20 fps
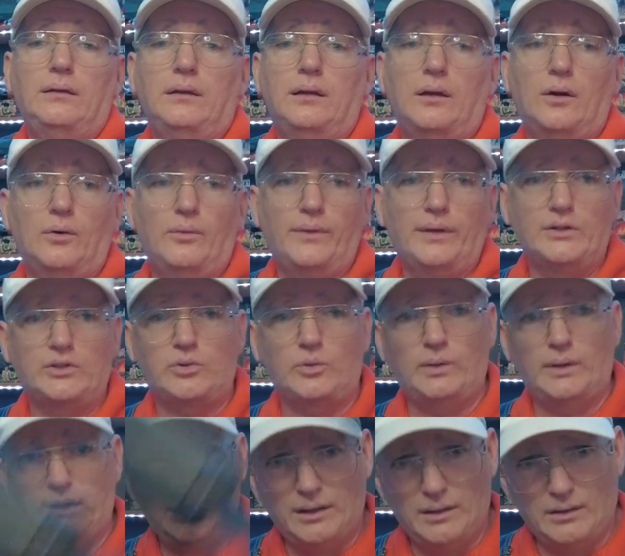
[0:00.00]
you know, this
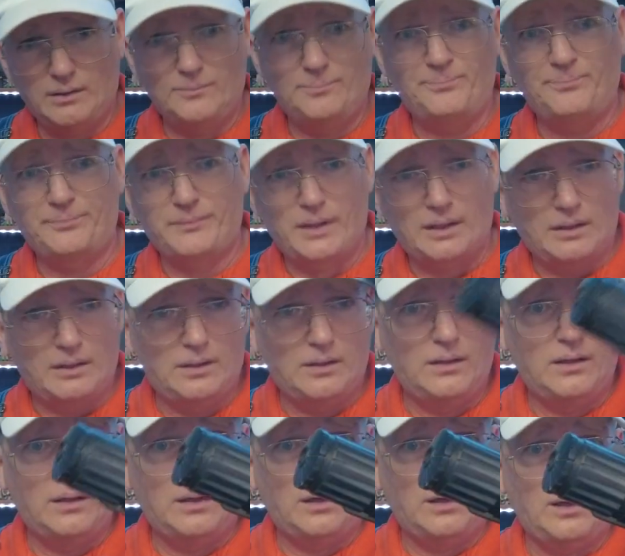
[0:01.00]
one here,
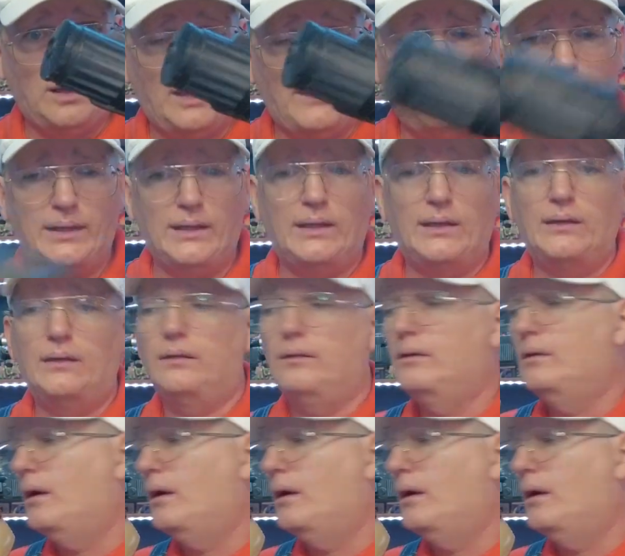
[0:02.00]
and then